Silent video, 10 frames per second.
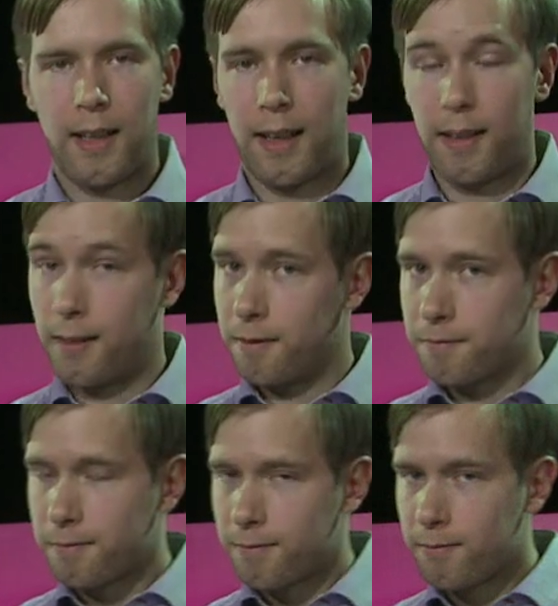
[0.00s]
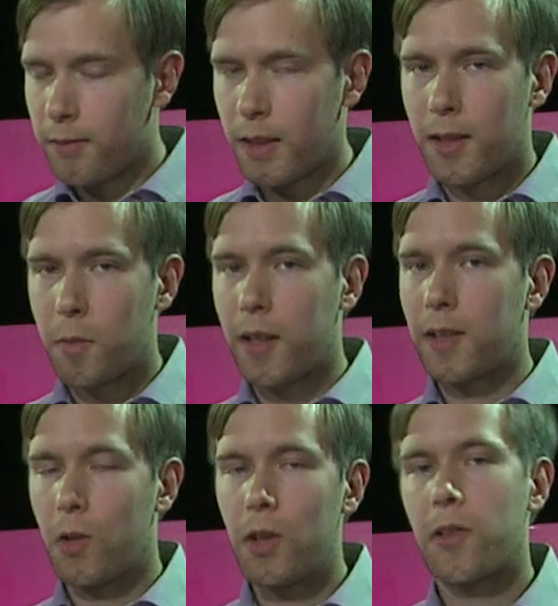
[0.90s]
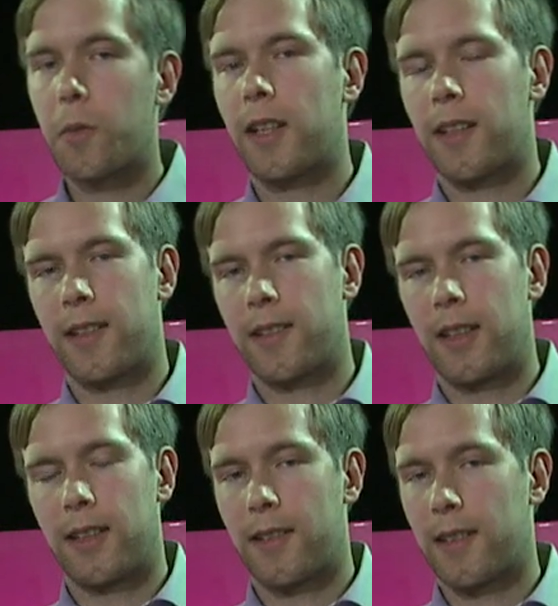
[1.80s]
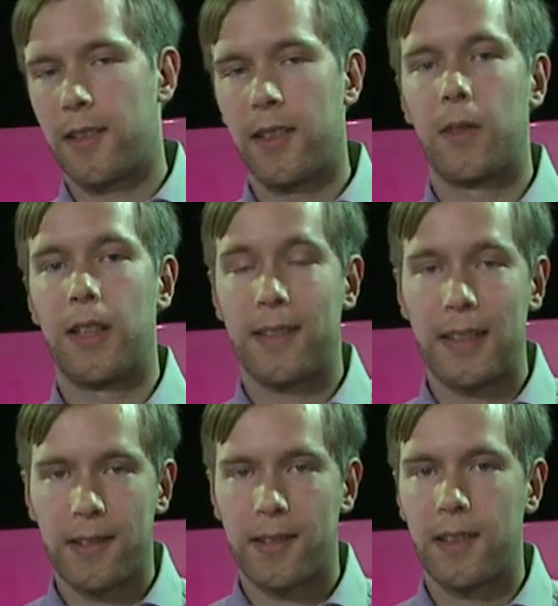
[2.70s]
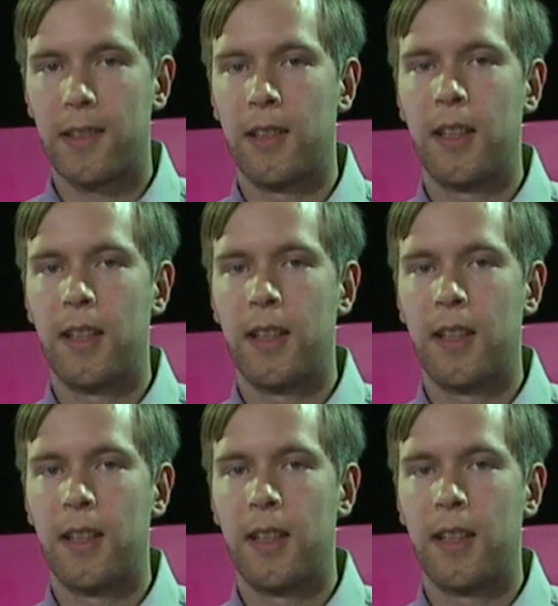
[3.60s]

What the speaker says: And it might also be the case that it doesn't even exist.